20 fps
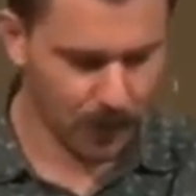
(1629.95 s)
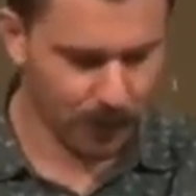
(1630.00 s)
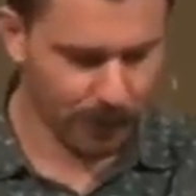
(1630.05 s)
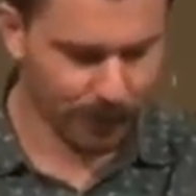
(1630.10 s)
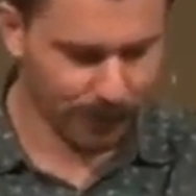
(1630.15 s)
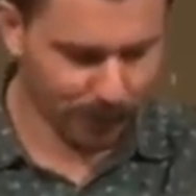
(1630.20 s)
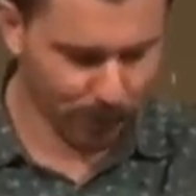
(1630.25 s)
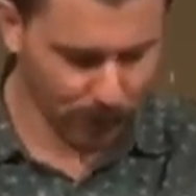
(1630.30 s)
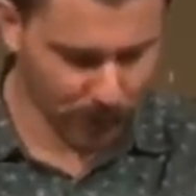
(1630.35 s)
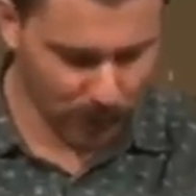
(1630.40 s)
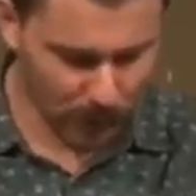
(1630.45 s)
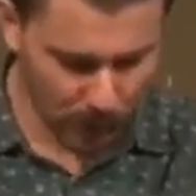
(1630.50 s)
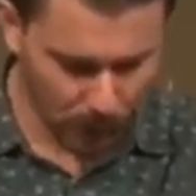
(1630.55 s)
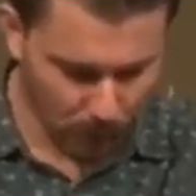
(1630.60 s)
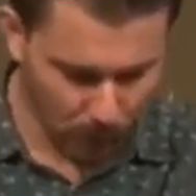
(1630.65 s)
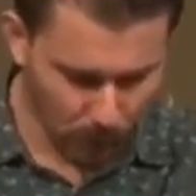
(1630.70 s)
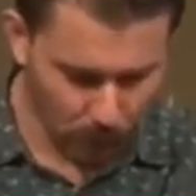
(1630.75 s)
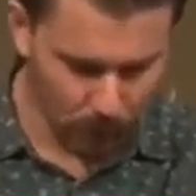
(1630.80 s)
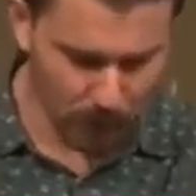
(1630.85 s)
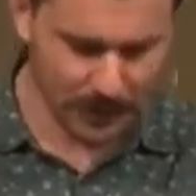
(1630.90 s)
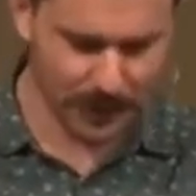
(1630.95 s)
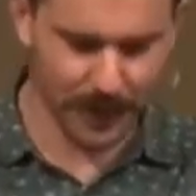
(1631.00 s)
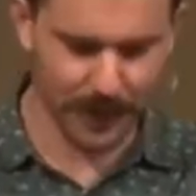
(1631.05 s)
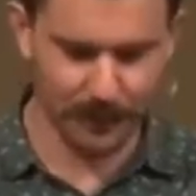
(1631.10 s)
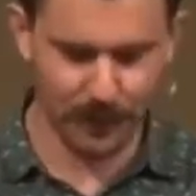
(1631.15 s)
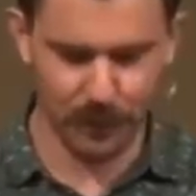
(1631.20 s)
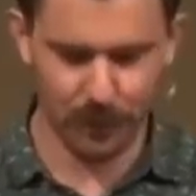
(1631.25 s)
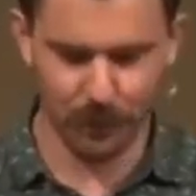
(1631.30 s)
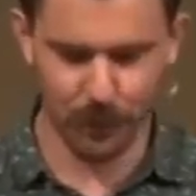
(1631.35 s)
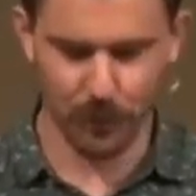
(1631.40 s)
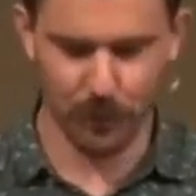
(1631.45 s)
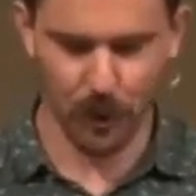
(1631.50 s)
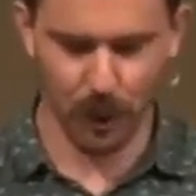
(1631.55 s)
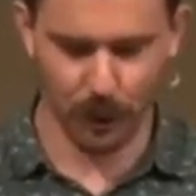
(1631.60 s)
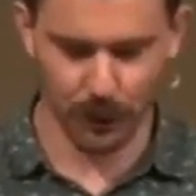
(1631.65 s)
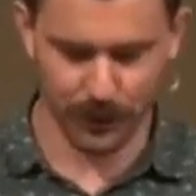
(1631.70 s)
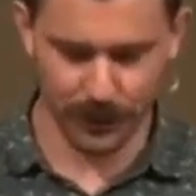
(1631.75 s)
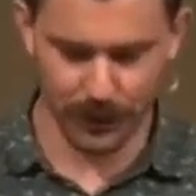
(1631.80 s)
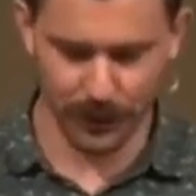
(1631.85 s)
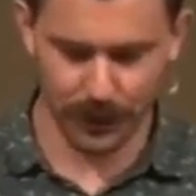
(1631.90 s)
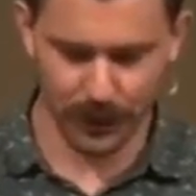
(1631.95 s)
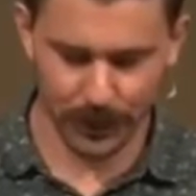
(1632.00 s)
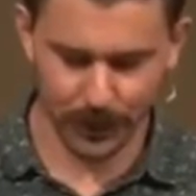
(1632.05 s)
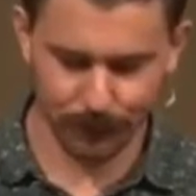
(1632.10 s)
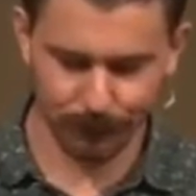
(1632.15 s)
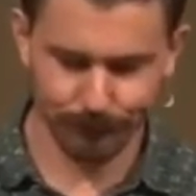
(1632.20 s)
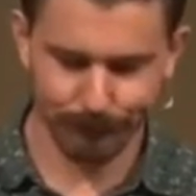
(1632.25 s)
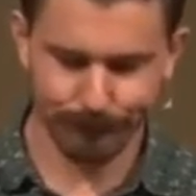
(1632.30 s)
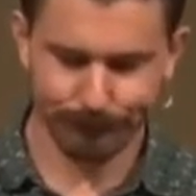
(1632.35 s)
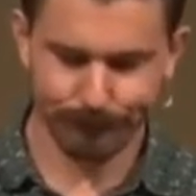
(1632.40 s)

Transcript: For the law was given through Moses,